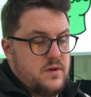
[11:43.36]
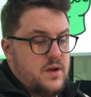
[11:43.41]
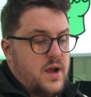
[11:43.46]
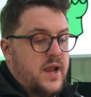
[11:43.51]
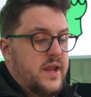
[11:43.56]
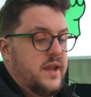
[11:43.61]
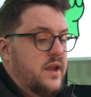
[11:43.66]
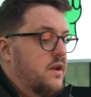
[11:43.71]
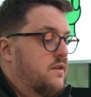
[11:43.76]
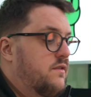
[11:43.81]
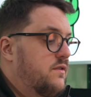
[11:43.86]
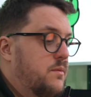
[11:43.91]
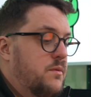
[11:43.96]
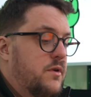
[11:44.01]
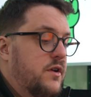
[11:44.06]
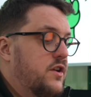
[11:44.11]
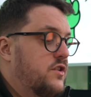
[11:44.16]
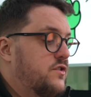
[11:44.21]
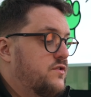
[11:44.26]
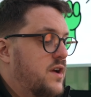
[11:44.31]
I can go through
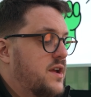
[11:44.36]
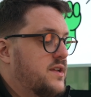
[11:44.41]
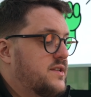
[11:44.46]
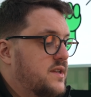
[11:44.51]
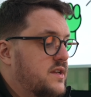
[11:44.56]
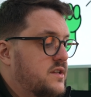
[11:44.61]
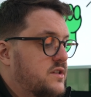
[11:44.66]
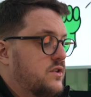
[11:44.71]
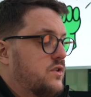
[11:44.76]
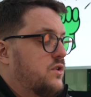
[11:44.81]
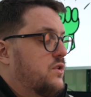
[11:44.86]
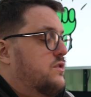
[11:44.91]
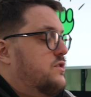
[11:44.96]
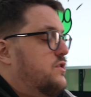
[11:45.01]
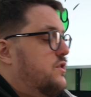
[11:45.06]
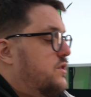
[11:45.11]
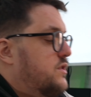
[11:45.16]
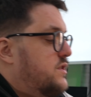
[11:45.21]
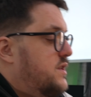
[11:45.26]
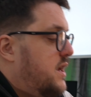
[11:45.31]
putting addresses and all
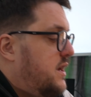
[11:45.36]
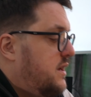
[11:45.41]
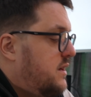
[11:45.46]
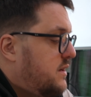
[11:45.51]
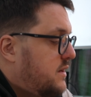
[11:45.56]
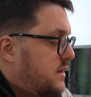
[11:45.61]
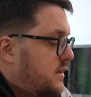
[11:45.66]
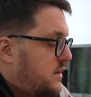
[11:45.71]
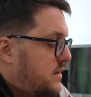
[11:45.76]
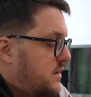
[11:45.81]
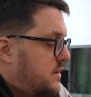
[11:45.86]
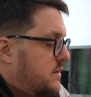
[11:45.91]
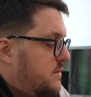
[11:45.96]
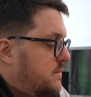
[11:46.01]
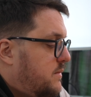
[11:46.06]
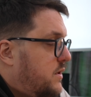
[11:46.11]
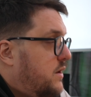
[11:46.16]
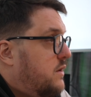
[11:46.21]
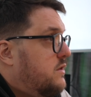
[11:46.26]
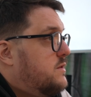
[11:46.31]
sorts in,
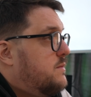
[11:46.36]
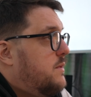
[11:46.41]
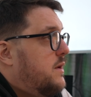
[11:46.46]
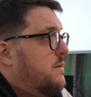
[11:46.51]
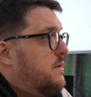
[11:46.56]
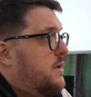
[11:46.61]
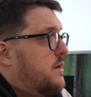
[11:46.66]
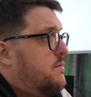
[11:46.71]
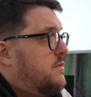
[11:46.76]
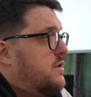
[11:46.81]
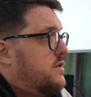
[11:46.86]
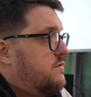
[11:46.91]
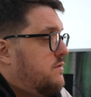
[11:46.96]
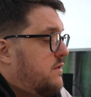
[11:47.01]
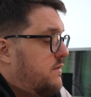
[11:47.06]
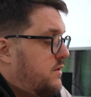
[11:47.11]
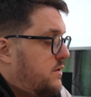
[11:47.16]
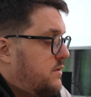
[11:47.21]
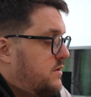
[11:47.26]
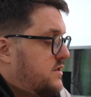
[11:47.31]
but ultimately when I press
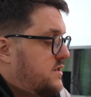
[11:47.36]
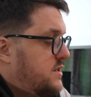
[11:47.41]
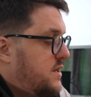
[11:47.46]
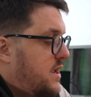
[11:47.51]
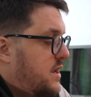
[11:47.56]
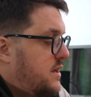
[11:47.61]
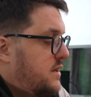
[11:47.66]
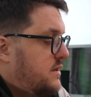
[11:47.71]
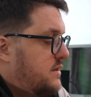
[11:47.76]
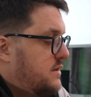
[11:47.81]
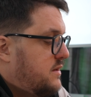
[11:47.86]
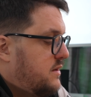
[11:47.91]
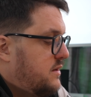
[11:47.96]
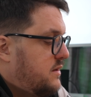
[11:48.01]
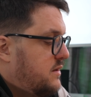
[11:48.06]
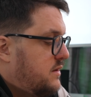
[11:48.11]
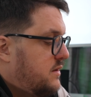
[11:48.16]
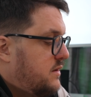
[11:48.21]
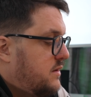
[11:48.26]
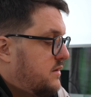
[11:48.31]
review and send
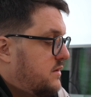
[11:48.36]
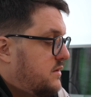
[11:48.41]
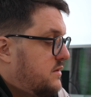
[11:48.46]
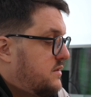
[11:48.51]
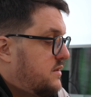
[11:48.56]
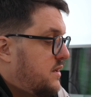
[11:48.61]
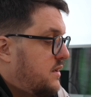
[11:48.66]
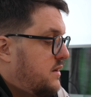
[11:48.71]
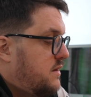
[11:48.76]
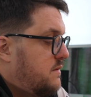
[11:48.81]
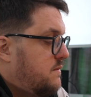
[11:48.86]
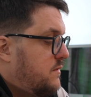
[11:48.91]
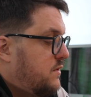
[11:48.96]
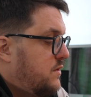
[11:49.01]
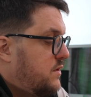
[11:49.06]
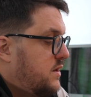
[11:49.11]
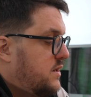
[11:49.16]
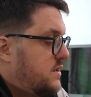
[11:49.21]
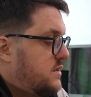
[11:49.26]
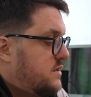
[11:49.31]

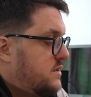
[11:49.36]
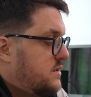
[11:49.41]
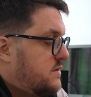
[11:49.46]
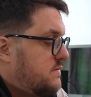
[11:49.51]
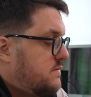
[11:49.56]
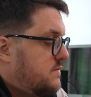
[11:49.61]
invoice,